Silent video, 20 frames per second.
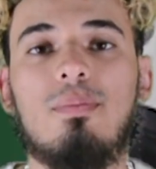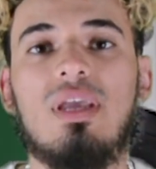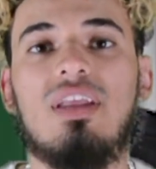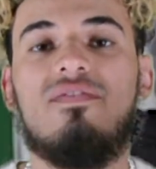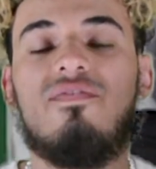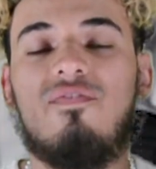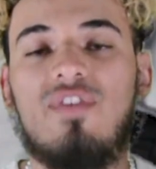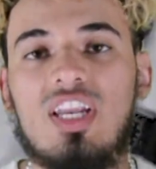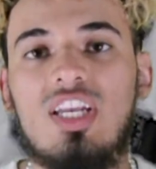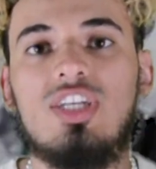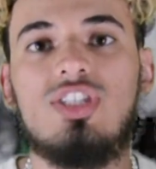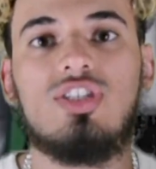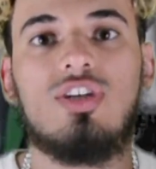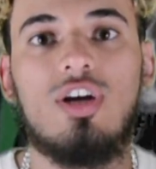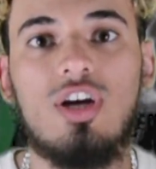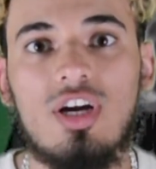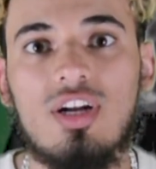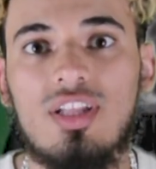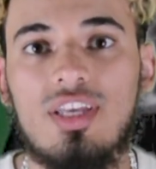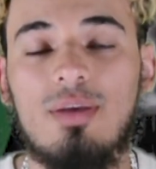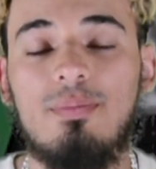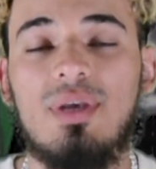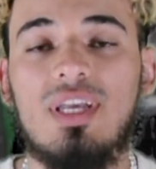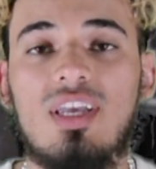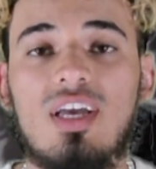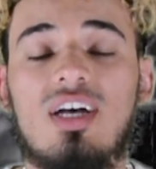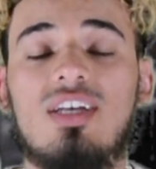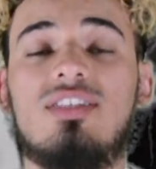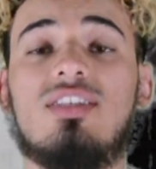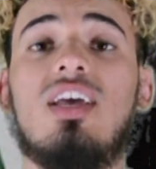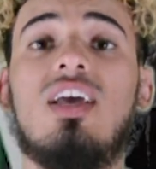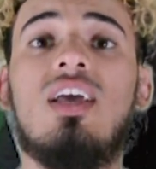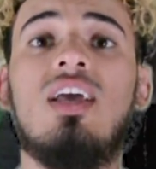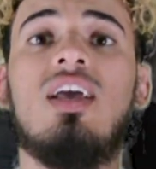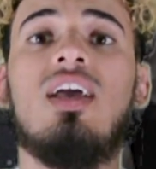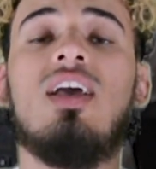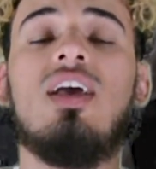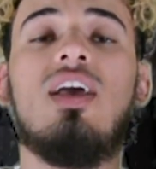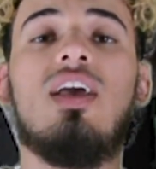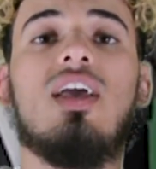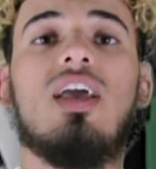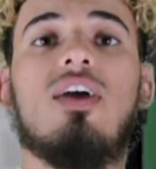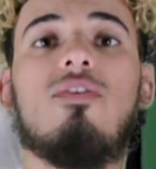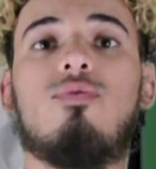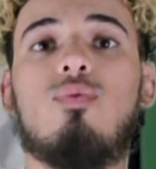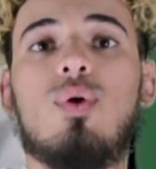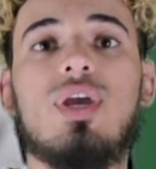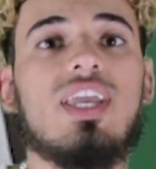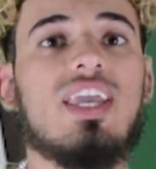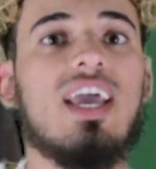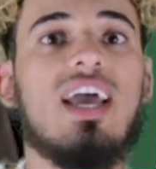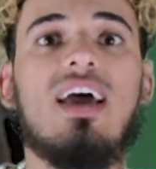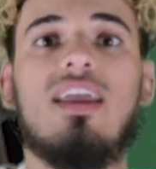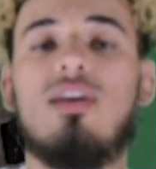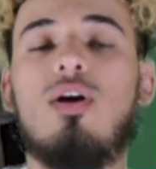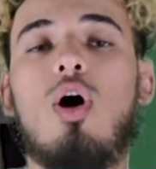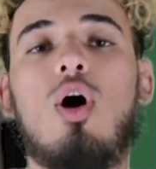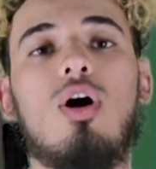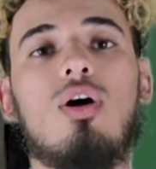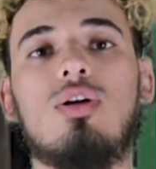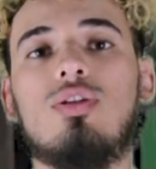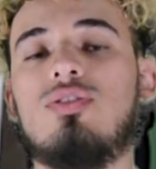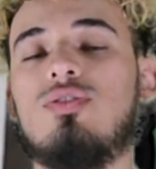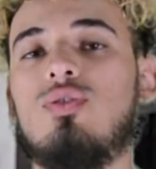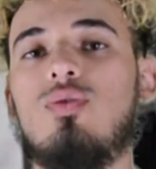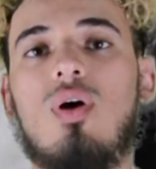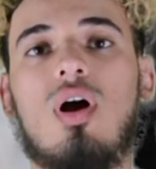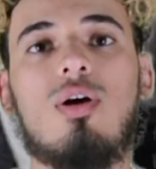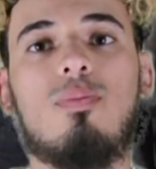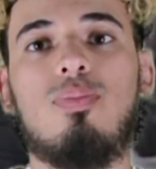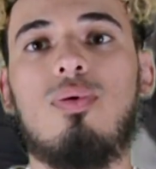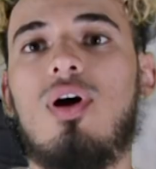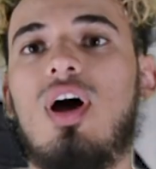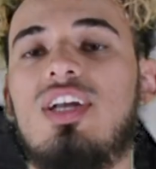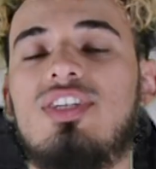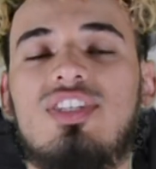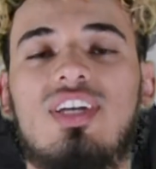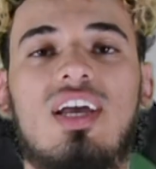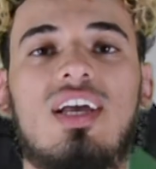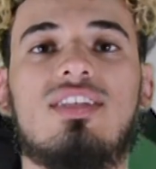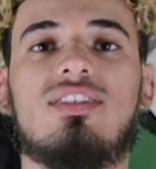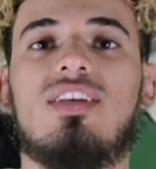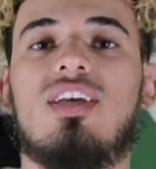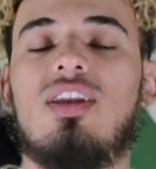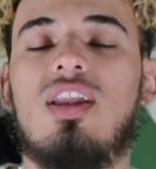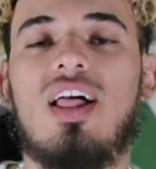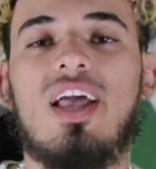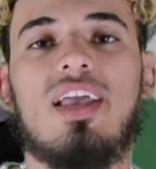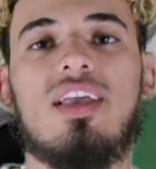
mean finish early, because if we can all do our projects in